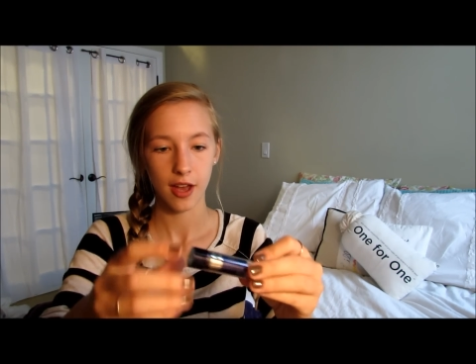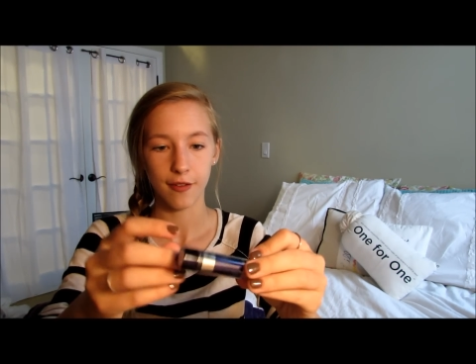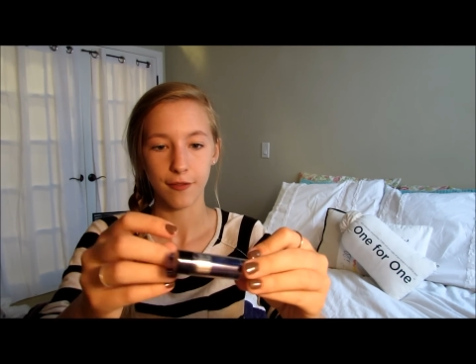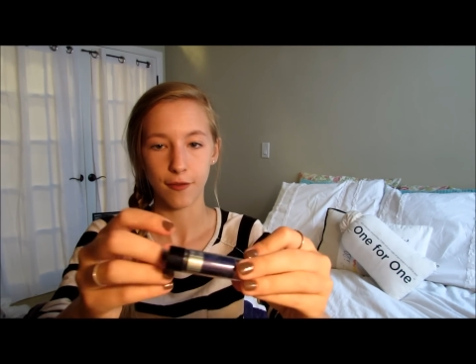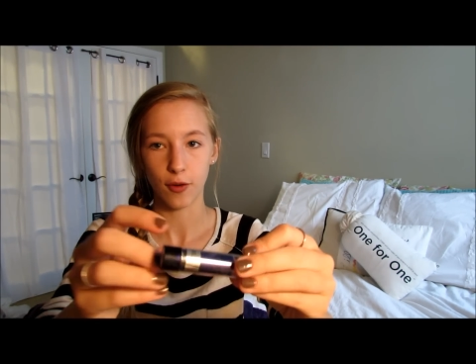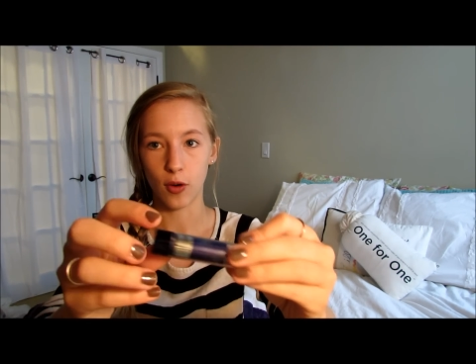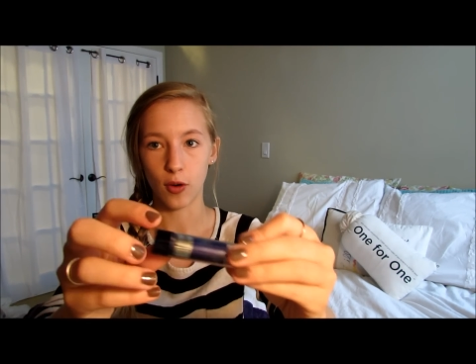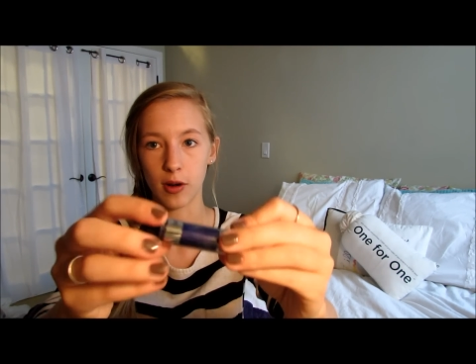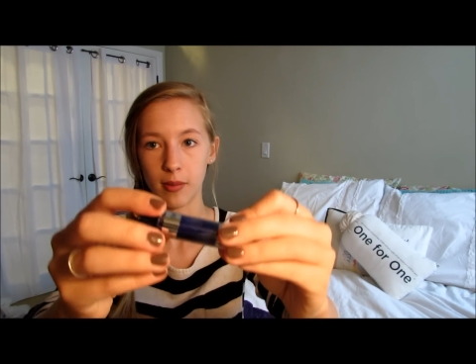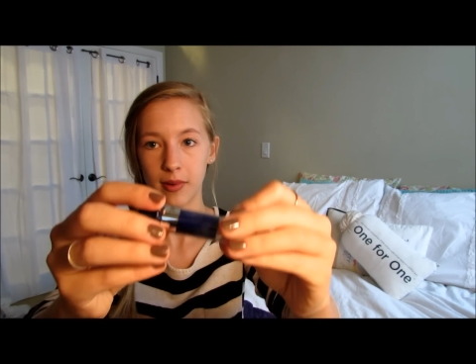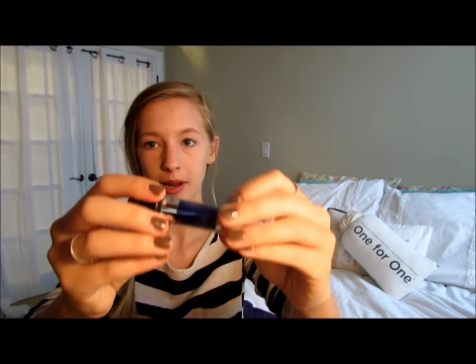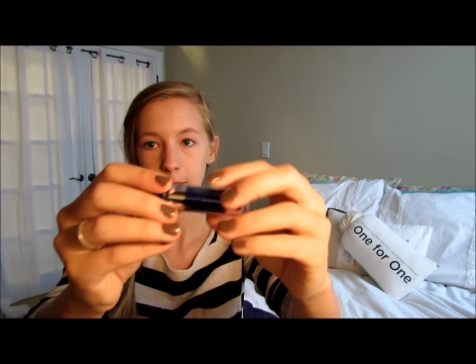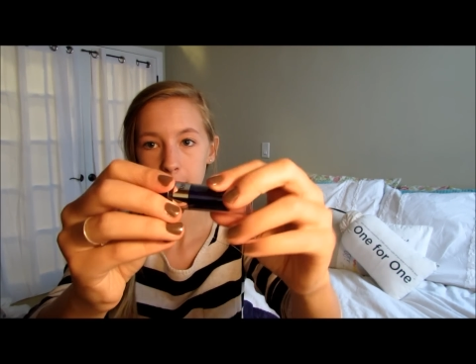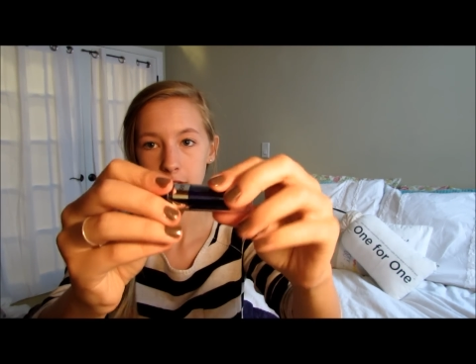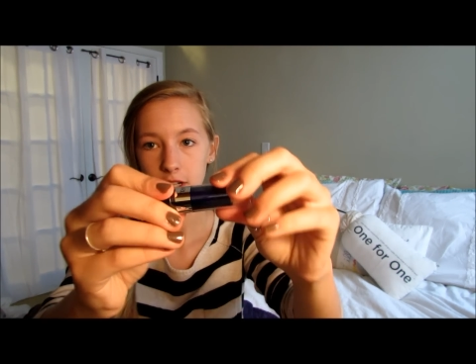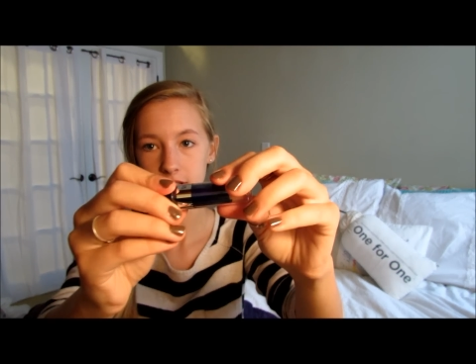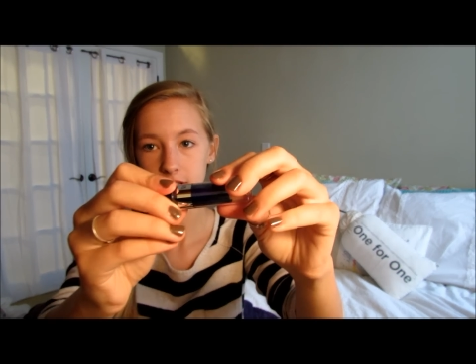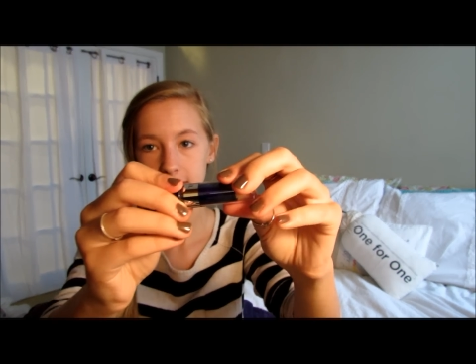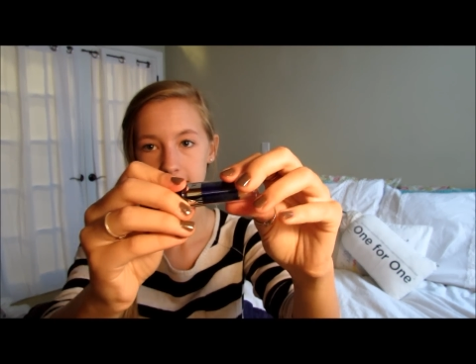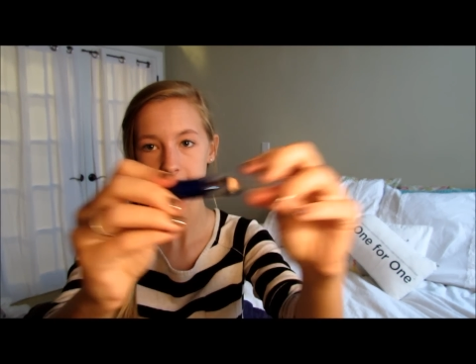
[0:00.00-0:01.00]
for my
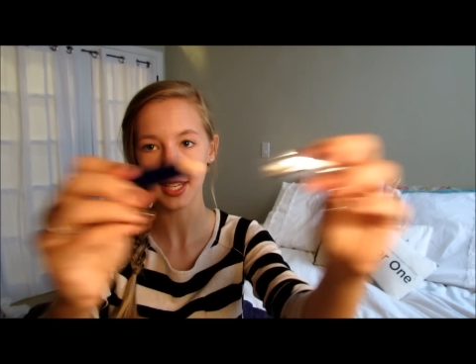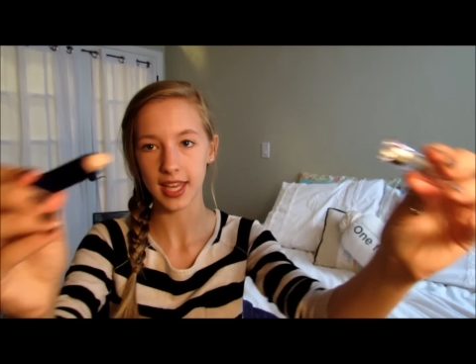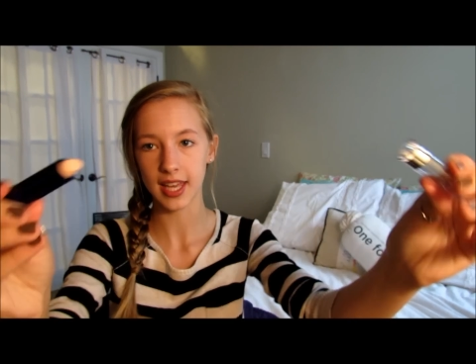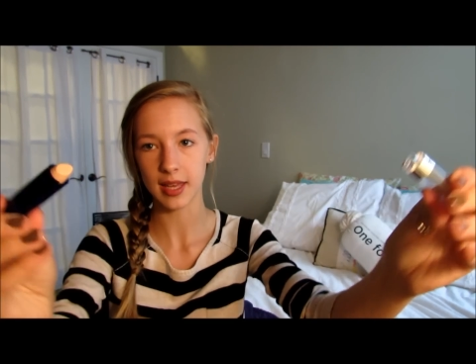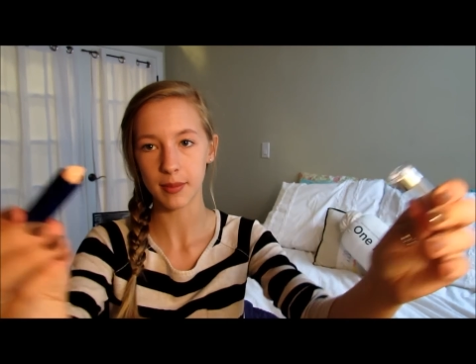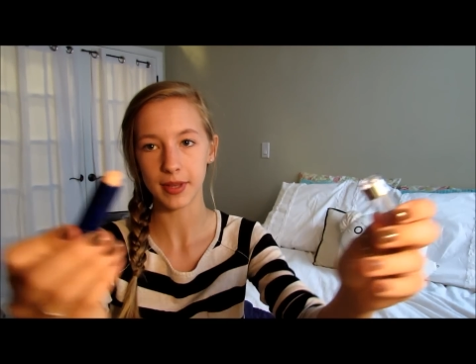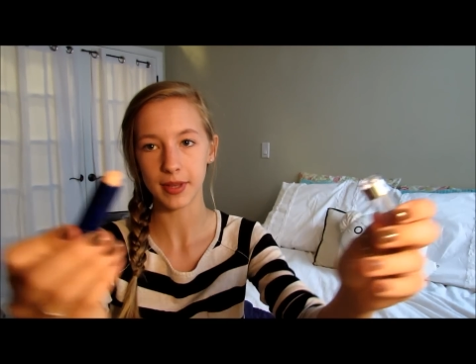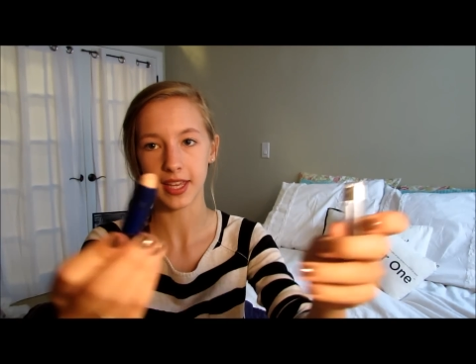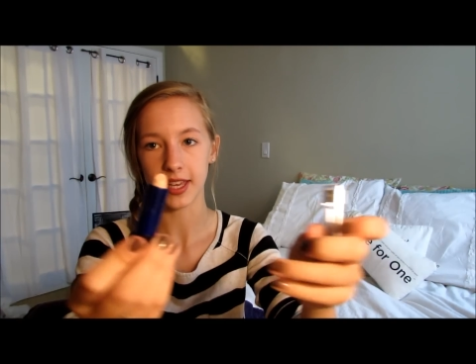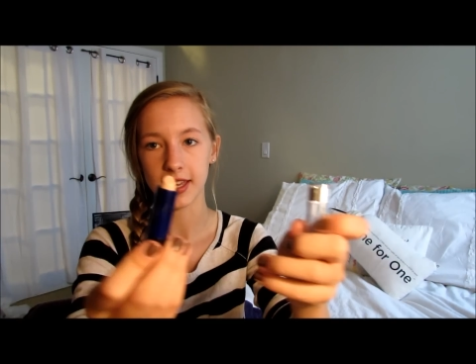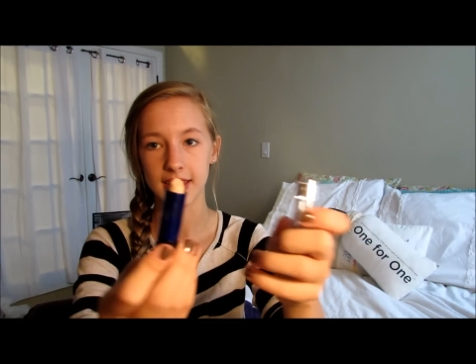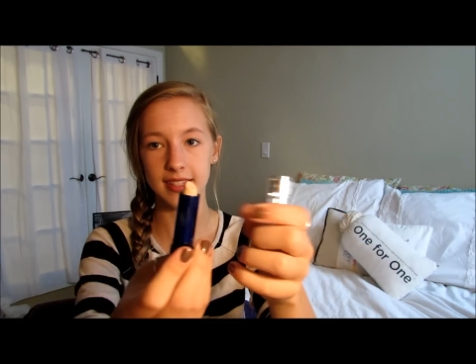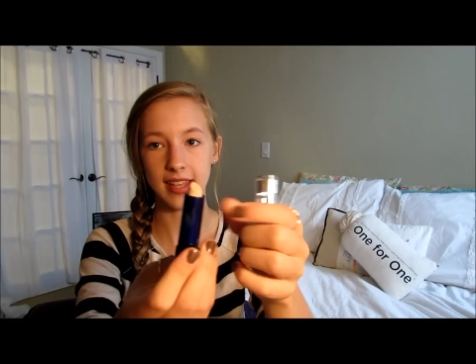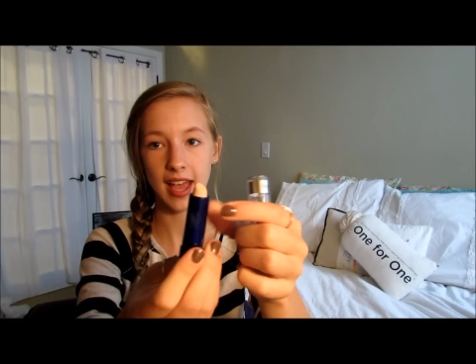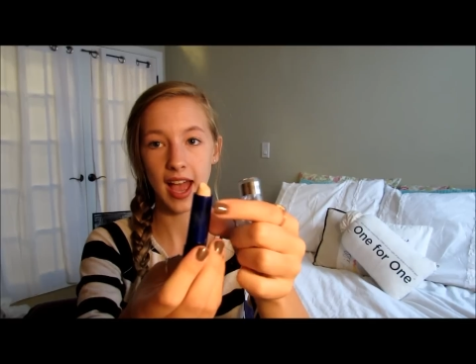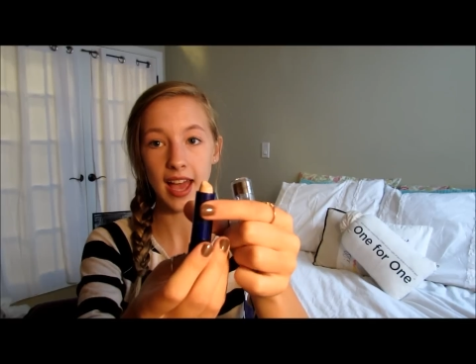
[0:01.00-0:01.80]
emergency kit because